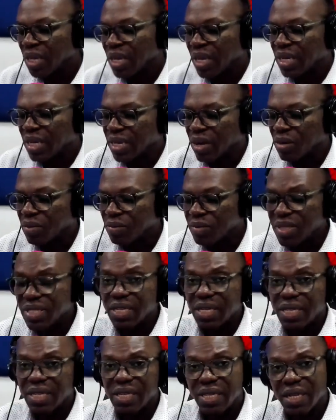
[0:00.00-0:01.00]
Now,
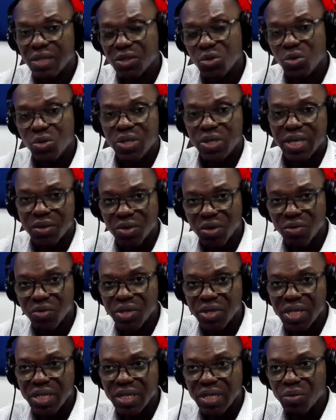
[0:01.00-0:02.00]
basically, there are two types of
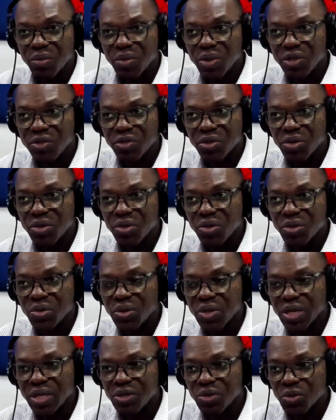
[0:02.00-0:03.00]
reading that we introduce
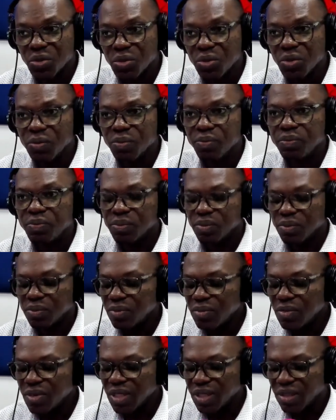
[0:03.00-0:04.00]
students to.
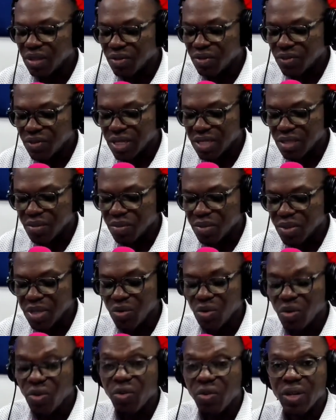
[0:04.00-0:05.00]
The first
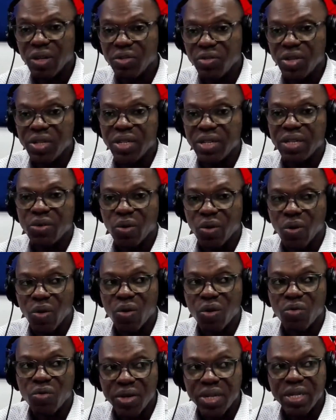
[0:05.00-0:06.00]
being oral reading
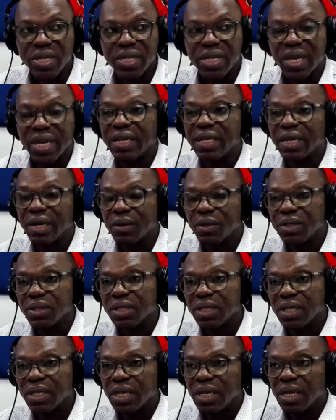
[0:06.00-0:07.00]
or reading
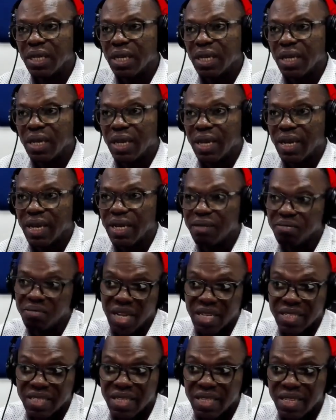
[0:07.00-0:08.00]
aloud. And
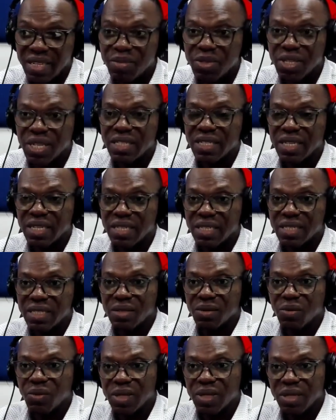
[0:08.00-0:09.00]
as the name
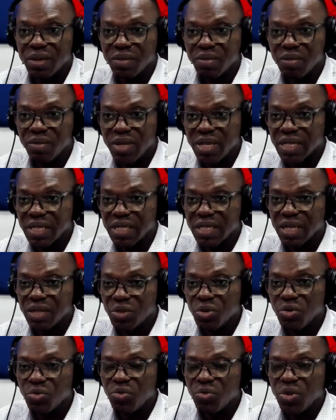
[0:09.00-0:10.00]
suggests, what it means is that
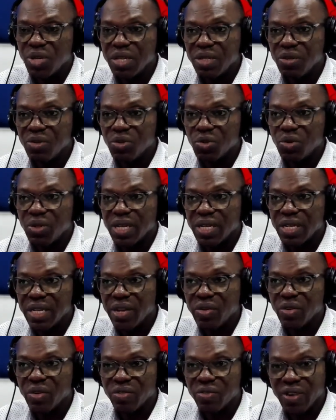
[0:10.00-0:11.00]
you're reading to the
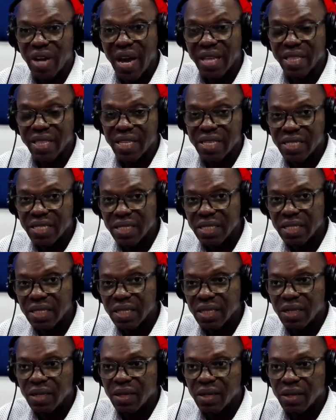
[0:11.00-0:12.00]
hearing of others
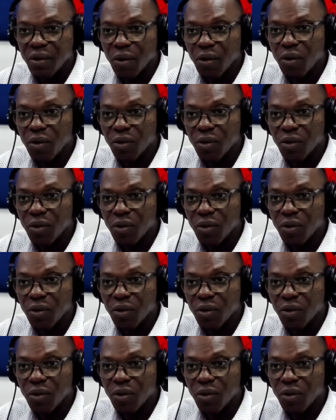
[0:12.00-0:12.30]
or